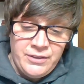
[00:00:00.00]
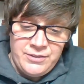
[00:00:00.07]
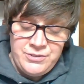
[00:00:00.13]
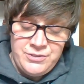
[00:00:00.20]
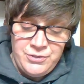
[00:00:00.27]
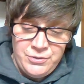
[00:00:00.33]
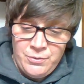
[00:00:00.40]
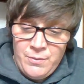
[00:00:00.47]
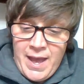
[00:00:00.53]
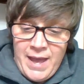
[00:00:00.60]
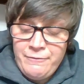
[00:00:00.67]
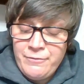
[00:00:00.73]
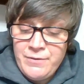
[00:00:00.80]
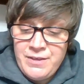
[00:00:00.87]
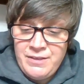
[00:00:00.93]
does do
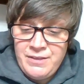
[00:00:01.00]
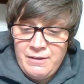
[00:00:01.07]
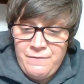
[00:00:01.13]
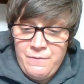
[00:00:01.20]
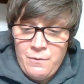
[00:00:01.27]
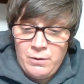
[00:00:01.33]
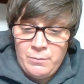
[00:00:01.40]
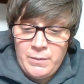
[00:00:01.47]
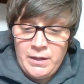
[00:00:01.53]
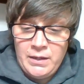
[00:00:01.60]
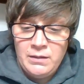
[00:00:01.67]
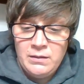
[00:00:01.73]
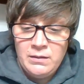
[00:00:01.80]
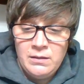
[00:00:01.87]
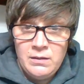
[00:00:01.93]
everything for me.